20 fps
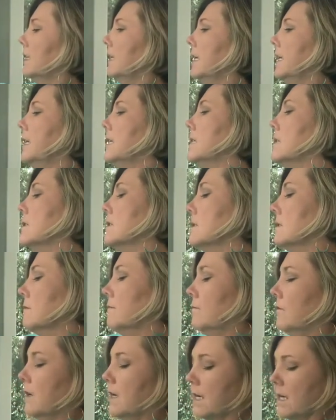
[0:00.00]
here's
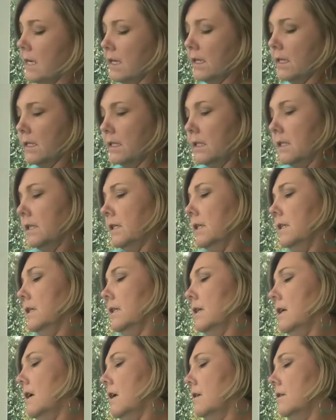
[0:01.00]
some wax
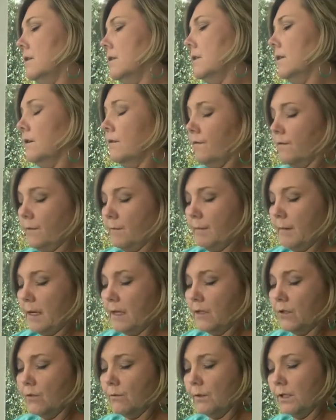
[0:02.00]
also from May
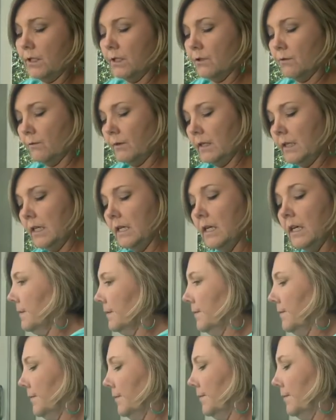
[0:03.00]
2020.
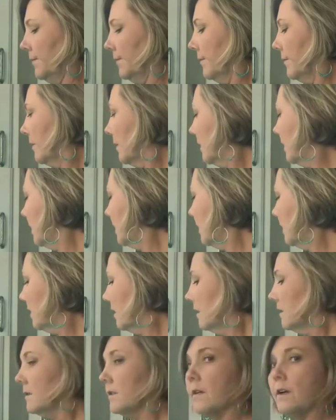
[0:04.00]

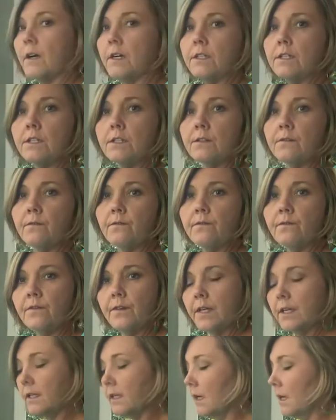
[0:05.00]
So I just
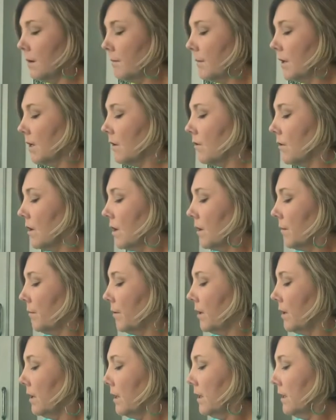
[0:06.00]
fill up my crock
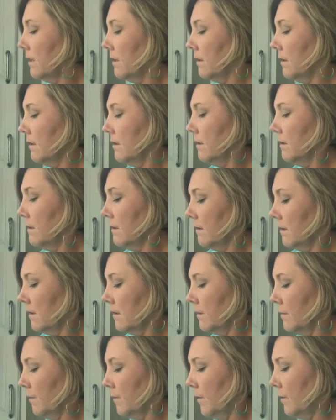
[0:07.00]
pot,
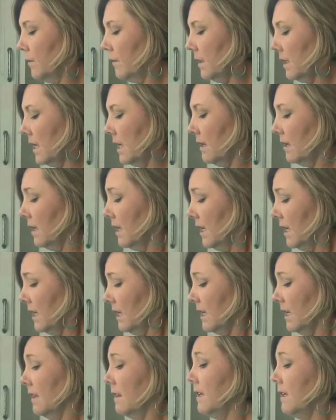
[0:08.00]
smooth it out.
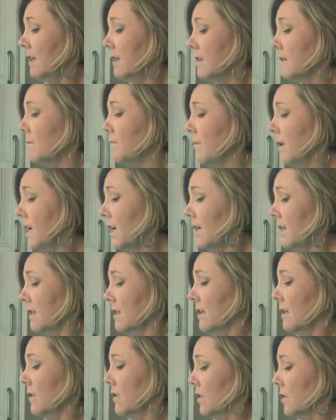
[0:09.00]
Now this makes
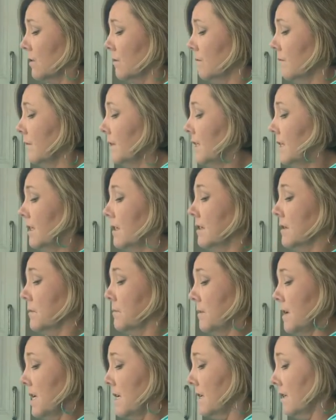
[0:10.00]
a tremendous
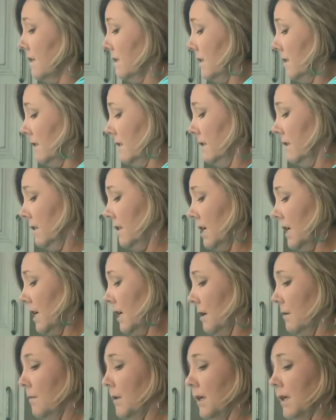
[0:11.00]
mess. Like
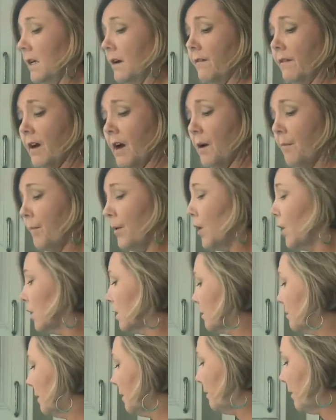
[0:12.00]
it make, I've got
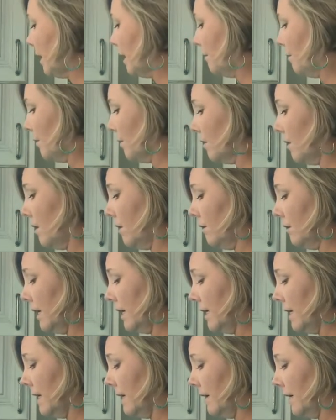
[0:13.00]
parchment paper all
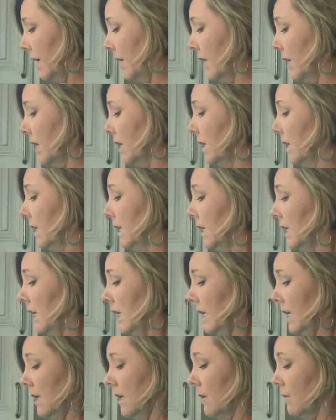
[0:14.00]
laid out here
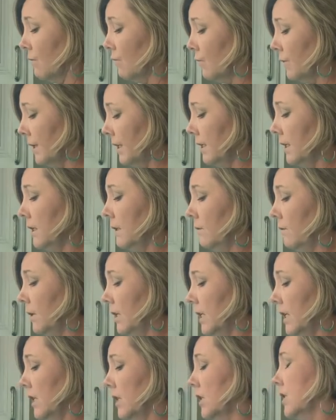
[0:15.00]
and I really
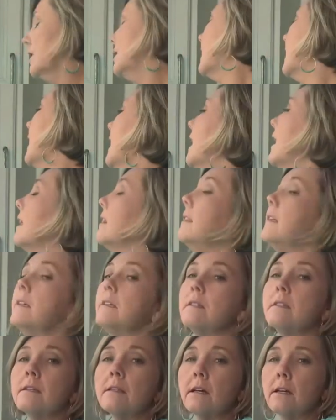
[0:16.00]
wish that I had this
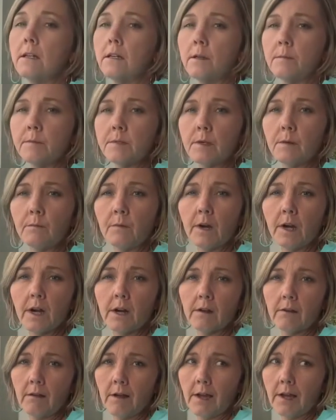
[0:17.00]
set up
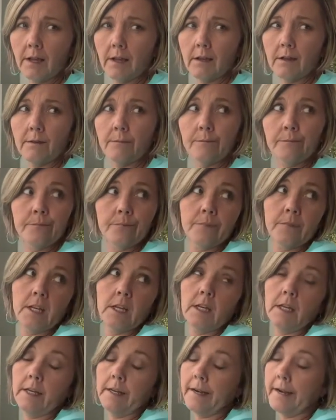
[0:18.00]
somewhere like
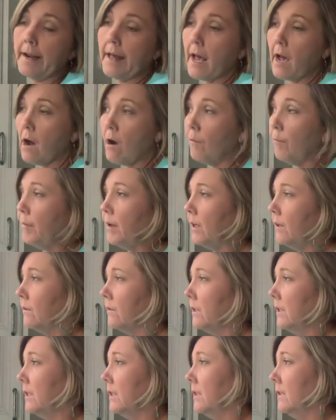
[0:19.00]
in an
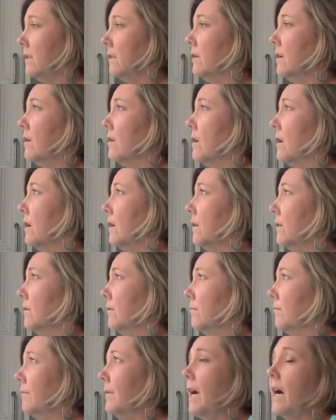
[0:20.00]
outbuilding or
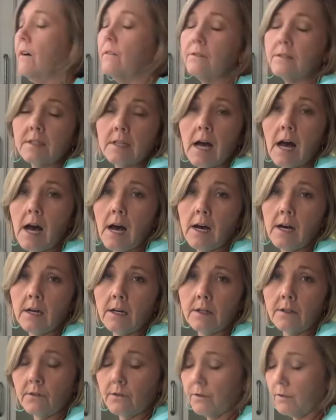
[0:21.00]

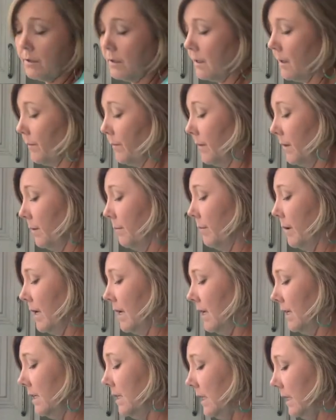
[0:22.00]
outside or something, but
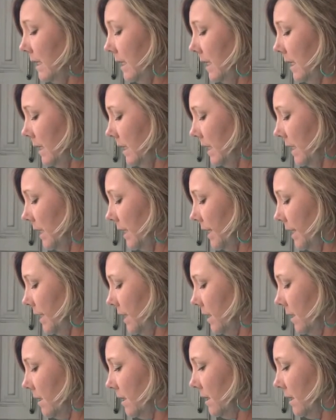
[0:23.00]
I did it in here